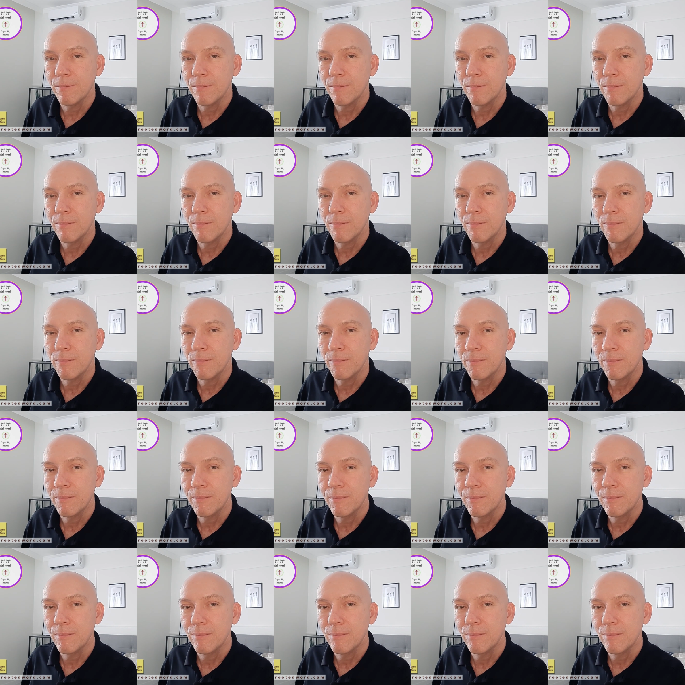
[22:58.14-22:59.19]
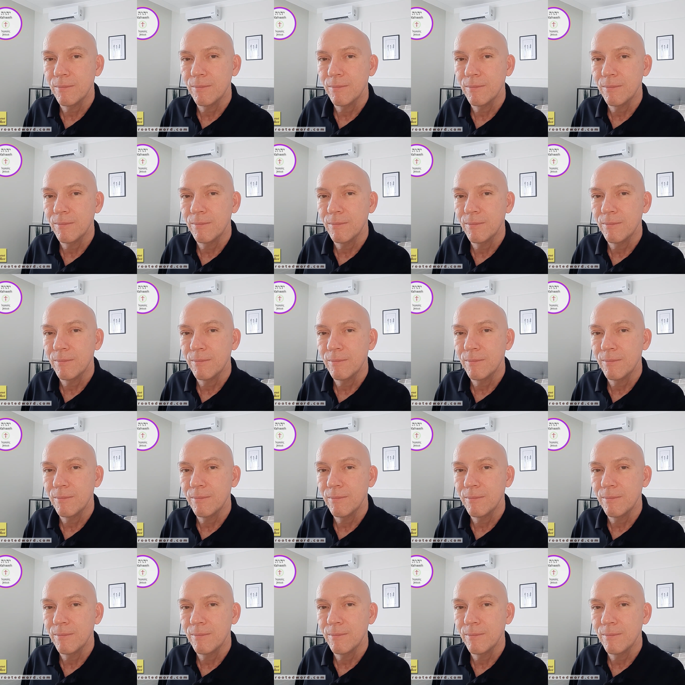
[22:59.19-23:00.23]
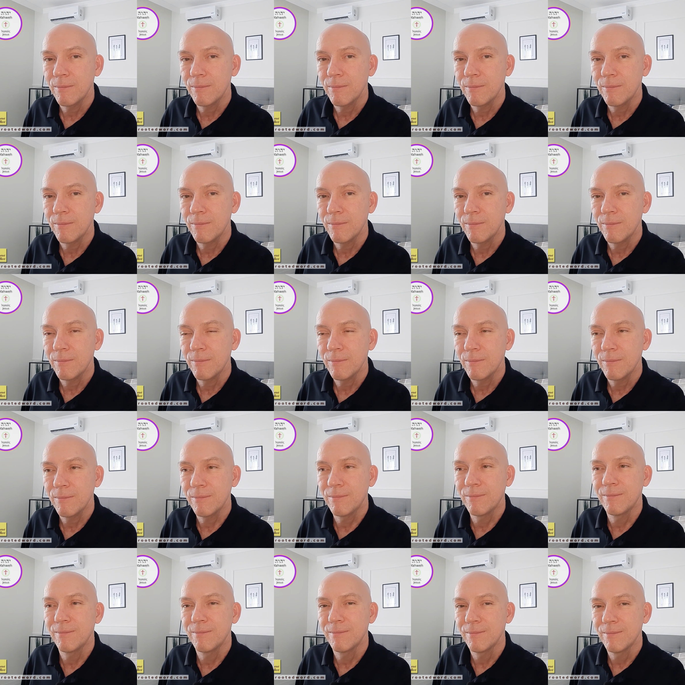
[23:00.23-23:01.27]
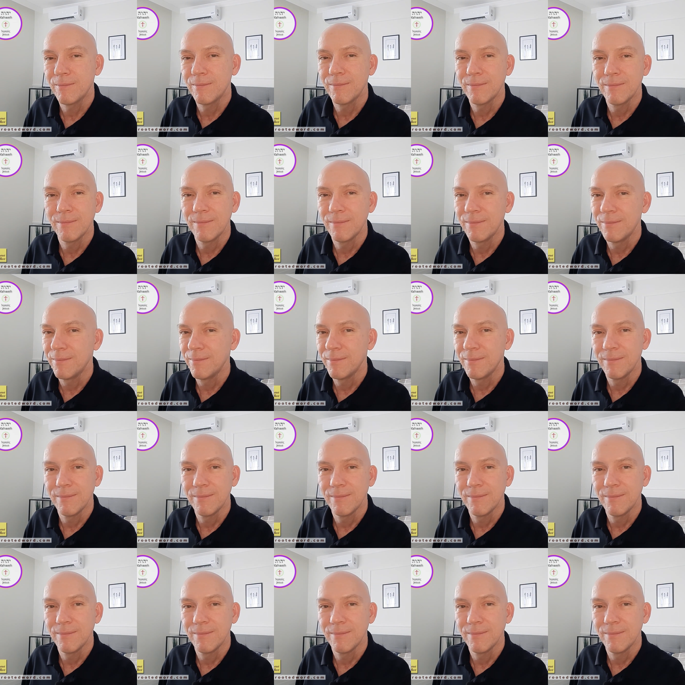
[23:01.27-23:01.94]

(no one is talking)